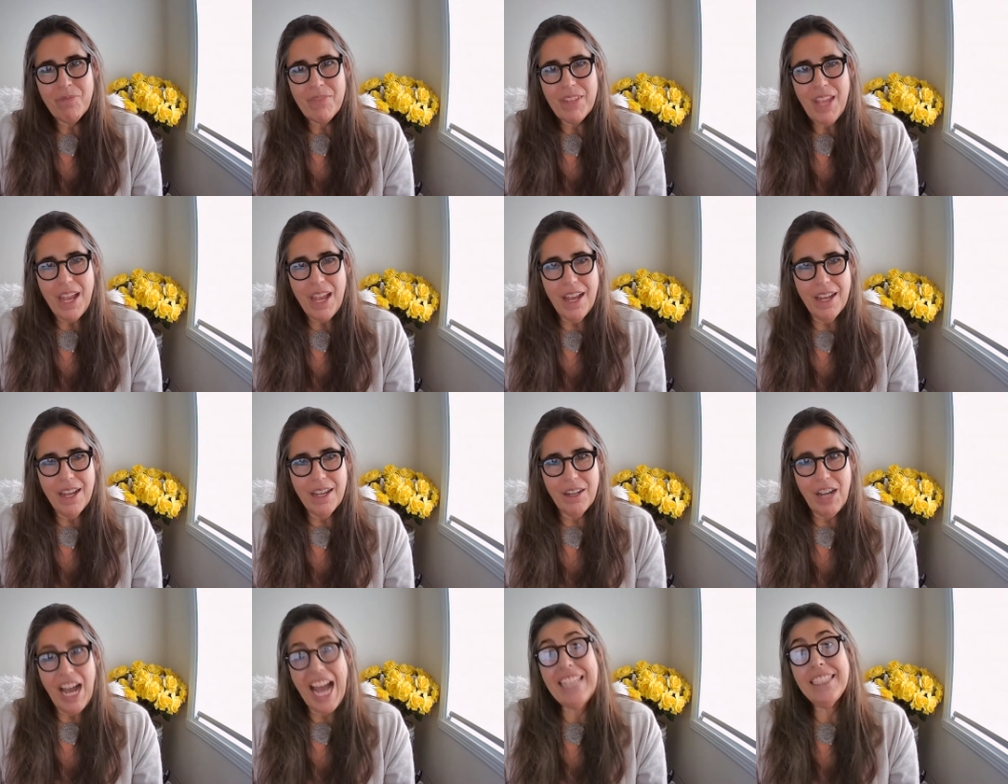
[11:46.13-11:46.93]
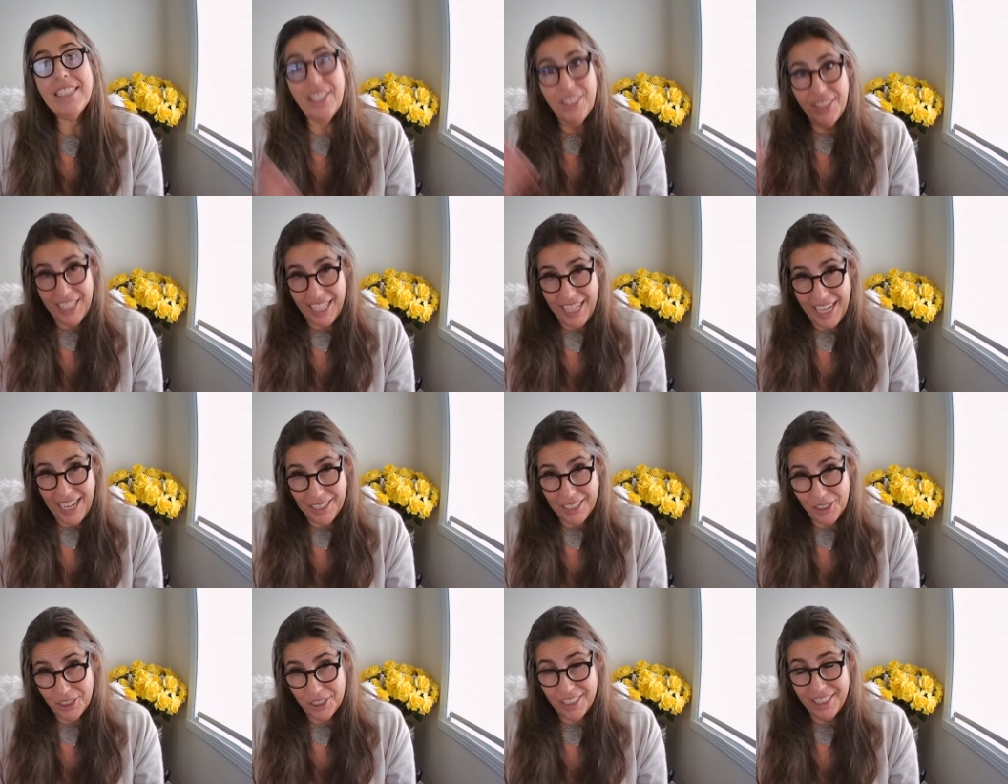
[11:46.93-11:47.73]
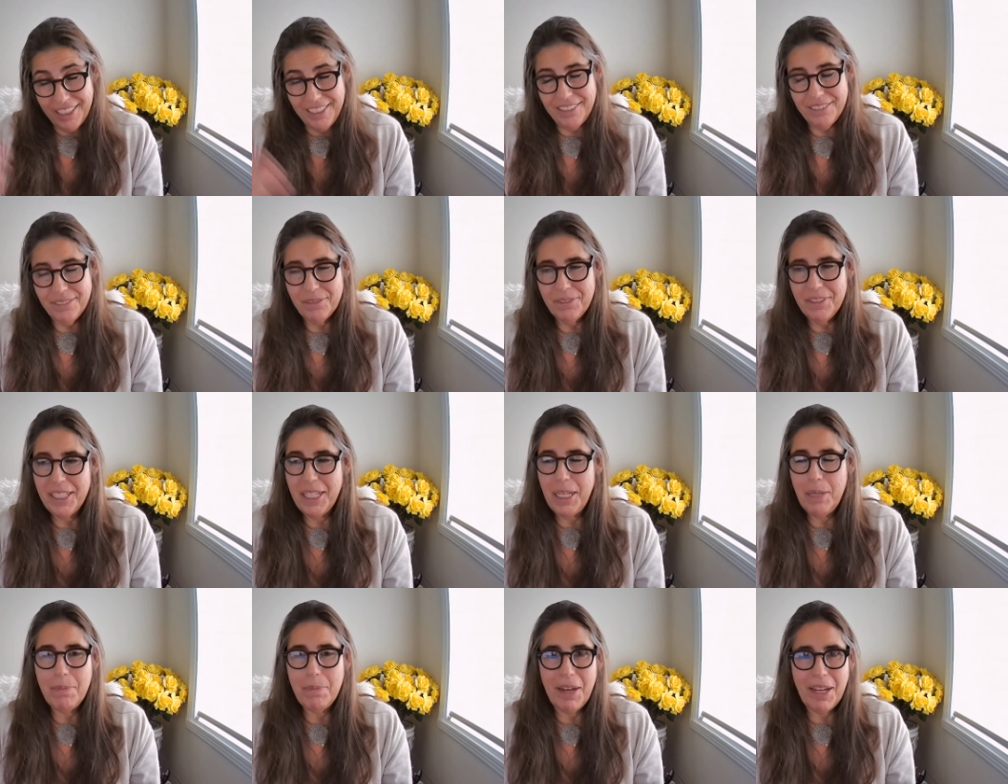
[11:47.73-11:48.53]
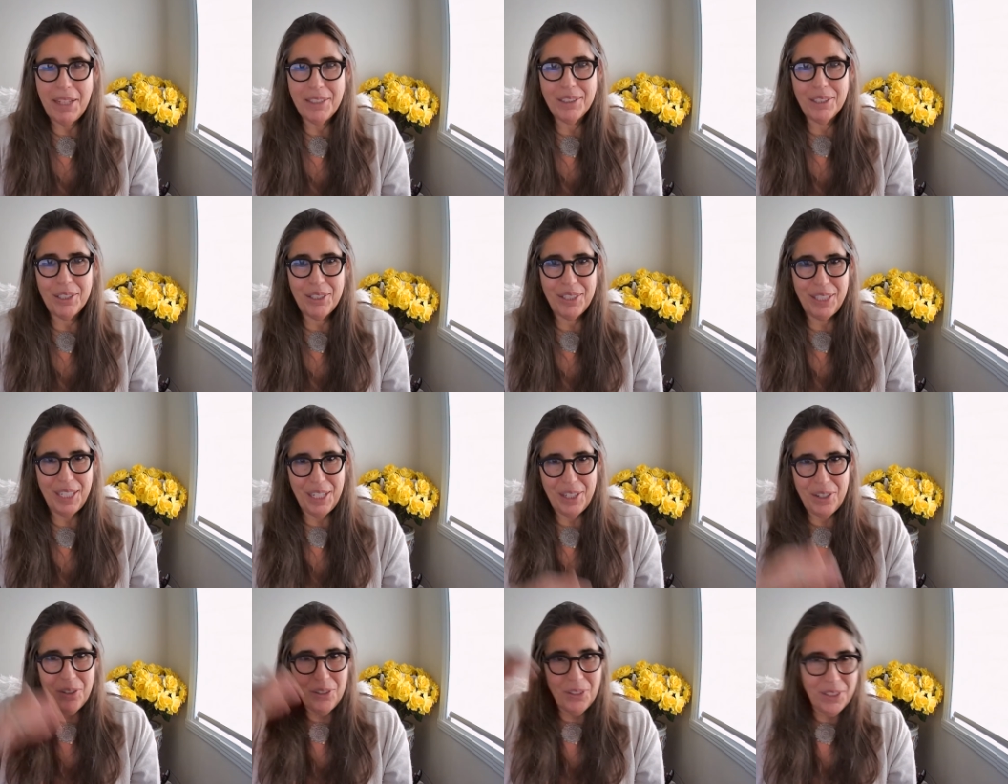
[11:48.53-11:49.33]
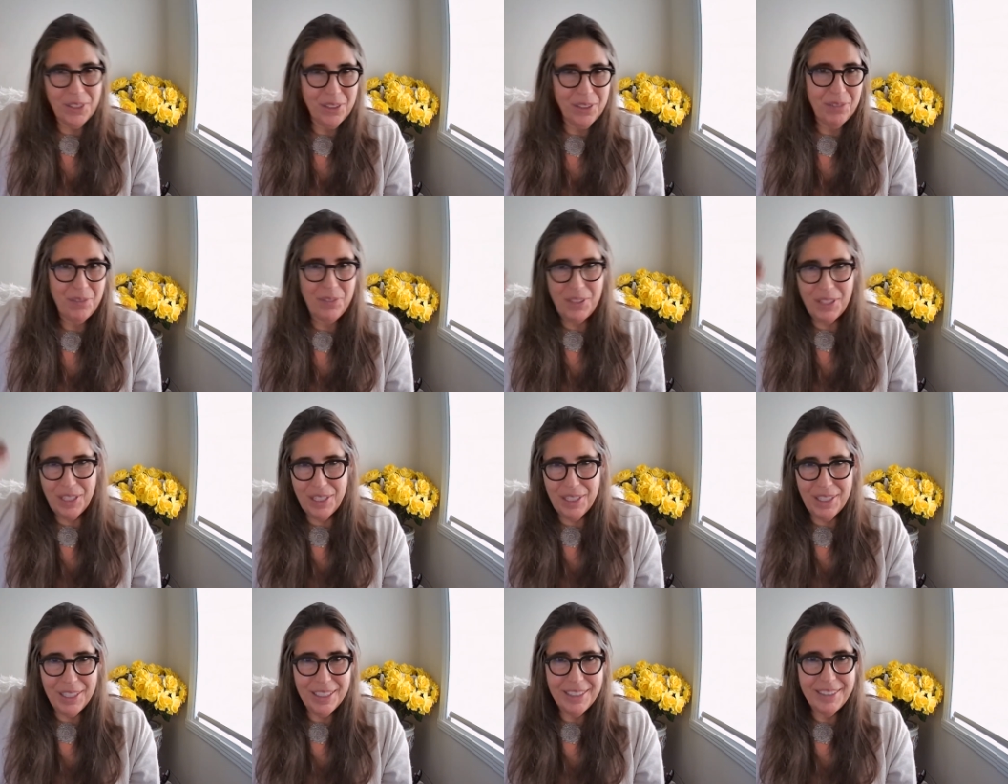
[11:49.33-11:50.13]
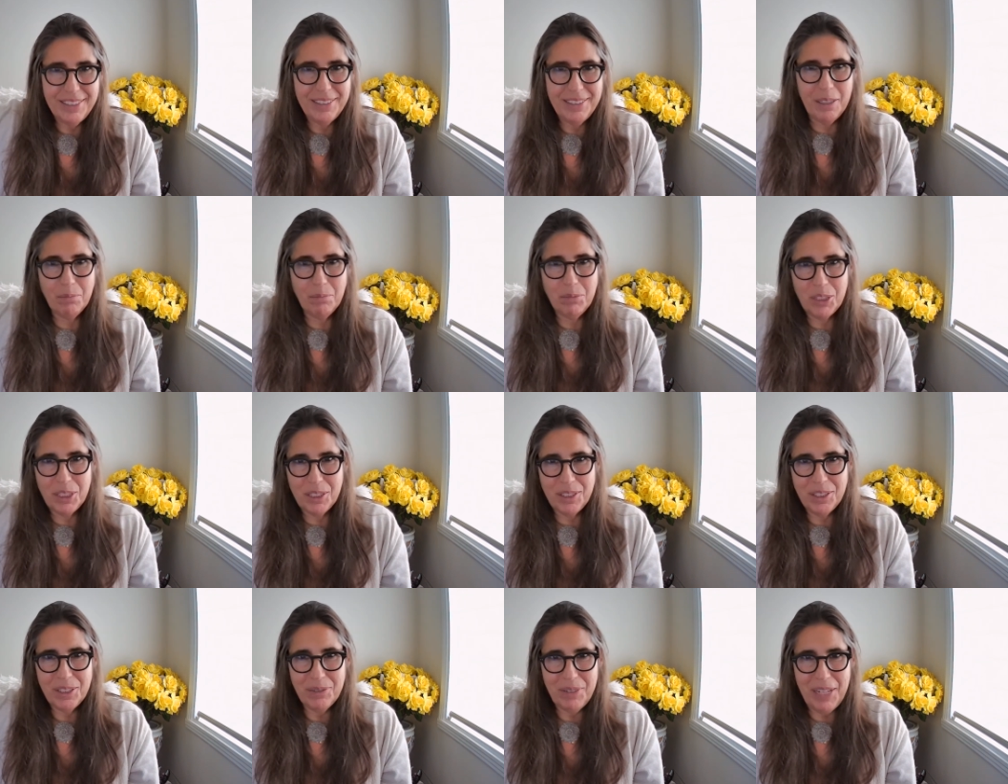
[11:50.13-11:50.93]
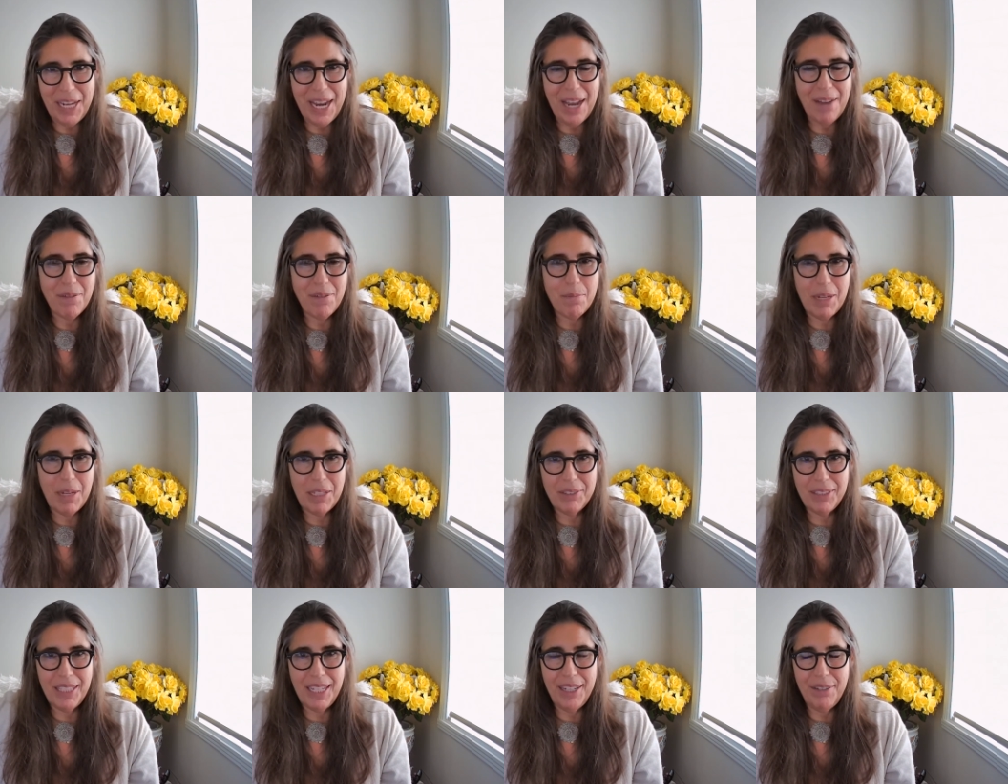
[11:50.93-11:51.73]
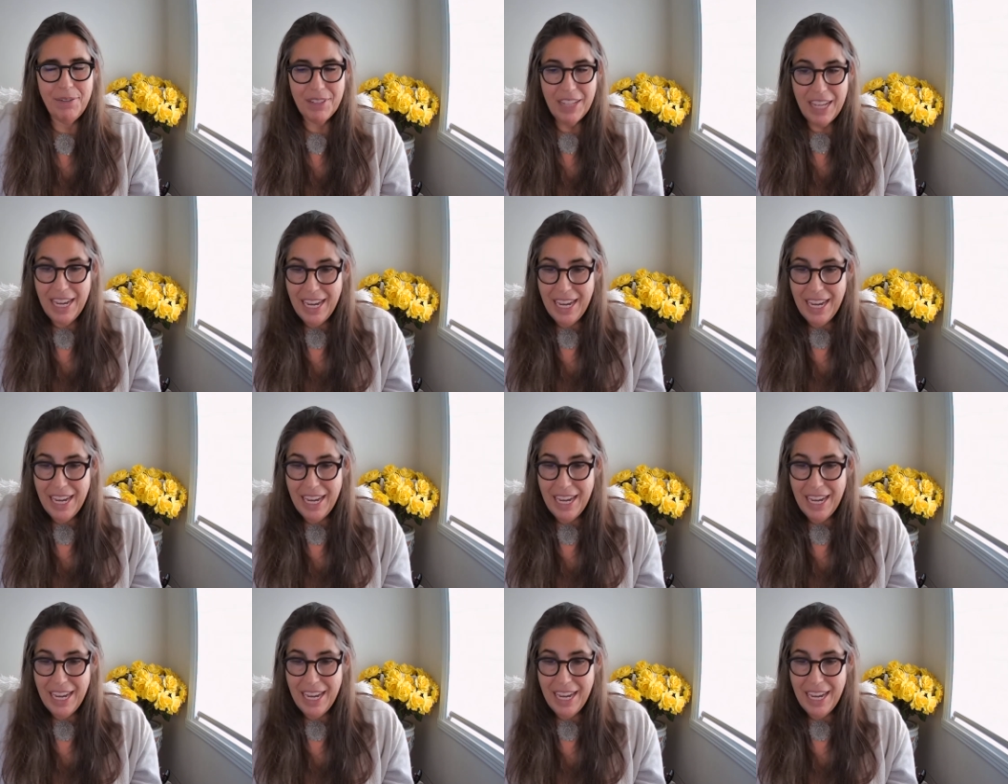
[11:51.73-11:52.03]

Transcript: Uh, unlearning, actually. We keep unlearning all of the assumptions we have about life.